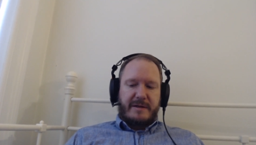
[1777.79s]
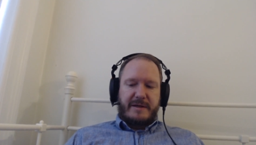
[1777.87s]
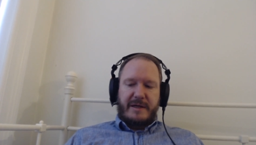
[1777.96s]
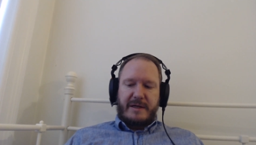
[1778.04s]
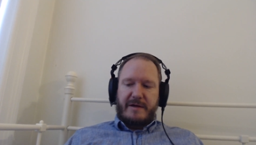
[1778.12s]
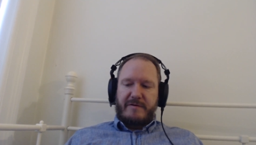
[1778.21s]

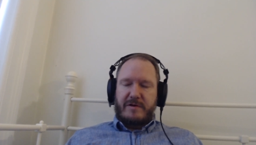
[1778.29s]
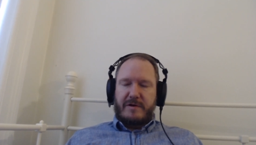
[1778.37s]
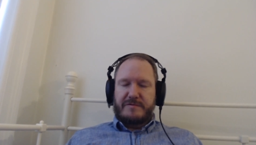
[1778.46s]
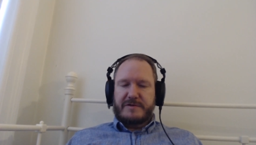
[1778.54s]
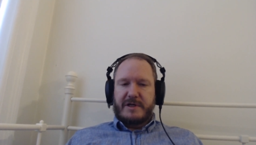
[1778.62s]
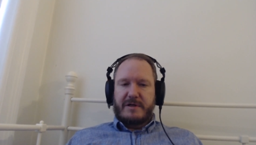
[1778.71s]

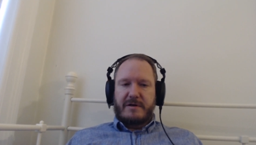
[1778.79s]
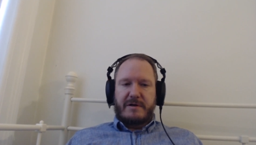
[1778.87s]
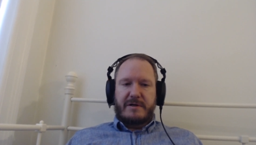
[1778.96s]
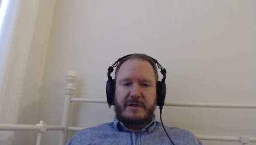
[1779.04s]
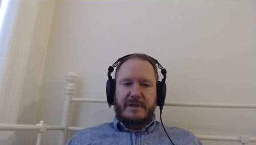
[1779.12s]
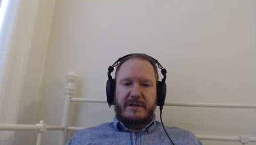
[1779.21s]
Lewandowski
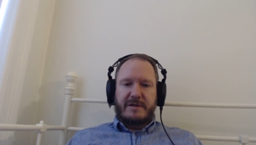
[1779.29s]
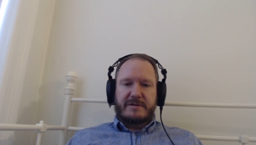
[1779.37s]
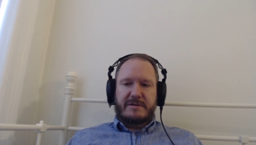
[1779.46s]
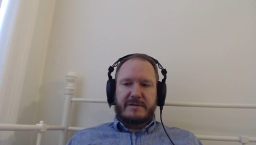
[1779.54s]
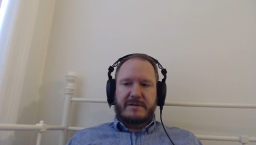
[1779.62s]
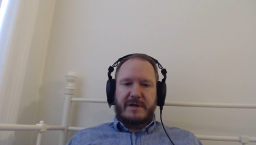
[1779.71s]
card. He
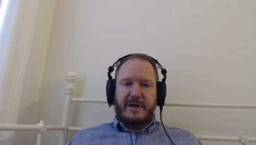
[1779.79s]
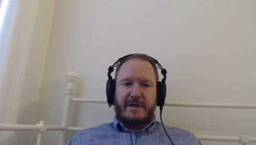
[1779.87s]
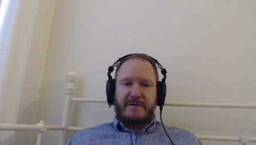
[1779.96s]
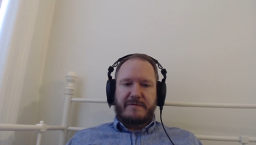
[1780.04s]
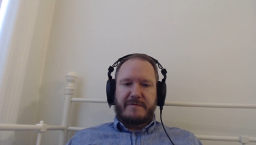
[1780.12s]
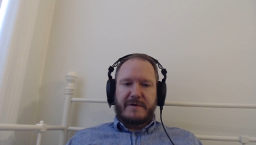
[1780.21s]
does
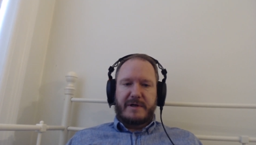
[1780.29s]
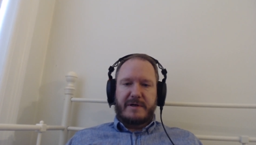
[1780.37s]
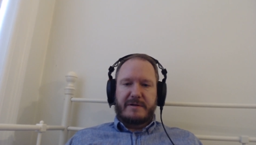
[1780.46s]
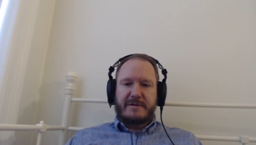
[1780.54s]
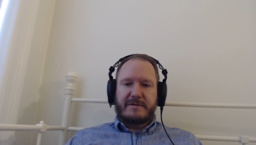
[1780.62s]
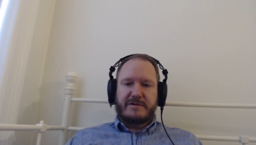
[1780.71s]
kind of
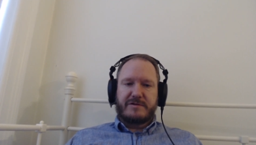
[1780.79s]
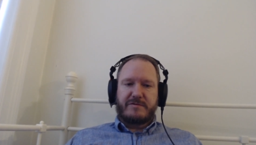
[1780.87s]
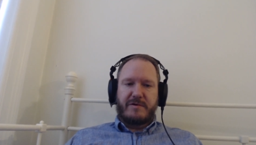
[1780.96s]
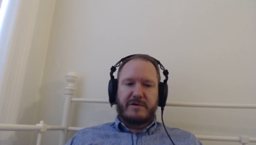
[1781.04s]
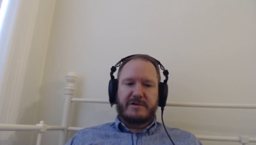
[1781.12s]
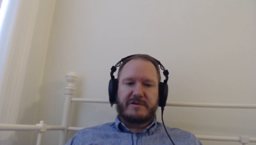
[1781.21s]
strong